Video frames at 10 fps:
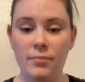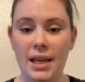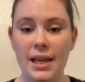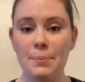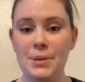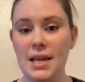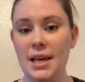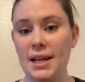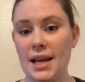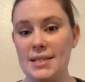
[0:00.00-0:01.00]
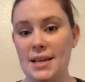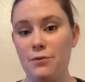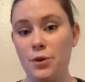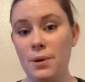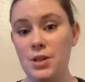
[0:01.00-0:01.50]
It can be taken as a
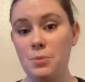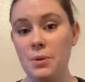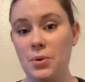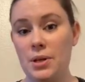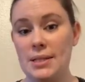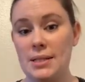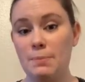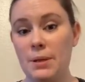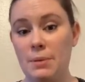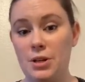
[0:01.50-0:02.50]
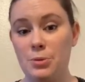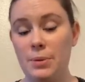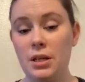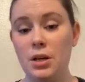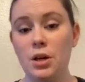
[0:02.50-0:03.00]
full measurement or as a split
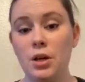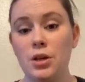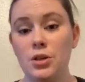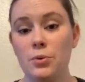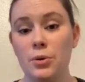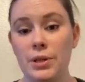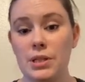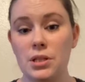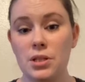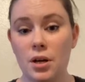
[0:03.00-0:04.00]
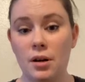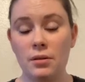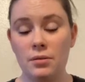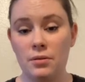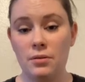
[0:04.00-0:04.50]
measurement. So we're going to
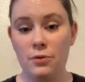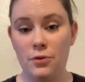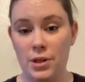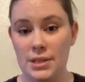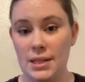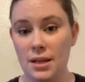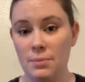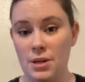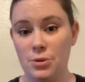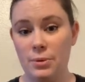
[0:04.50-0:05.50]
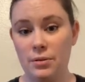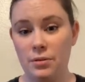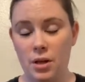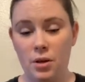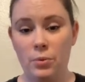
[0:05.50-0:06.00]
start for the single measurement
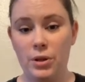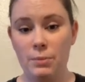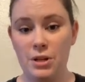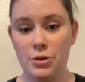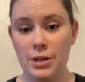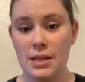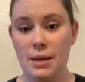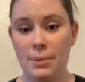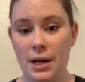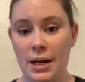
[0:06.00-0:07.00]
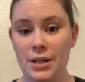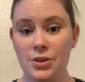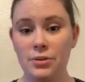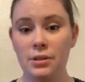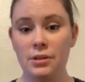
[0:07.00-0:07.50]
with the measuring tape behind
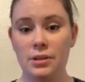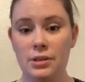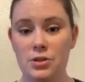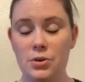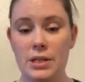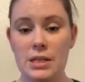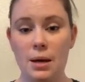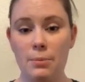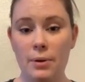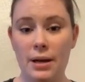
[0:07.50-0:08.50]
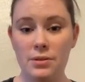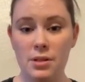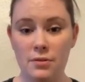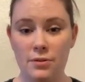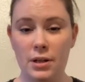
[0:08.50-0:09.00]
you. It's going to come around to
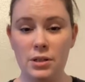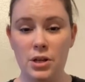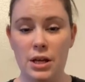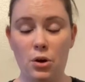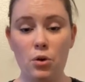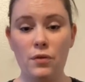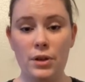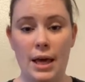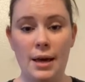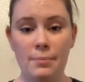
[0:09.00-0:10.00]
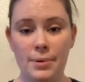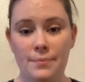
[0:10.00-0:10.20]
the front and overlap.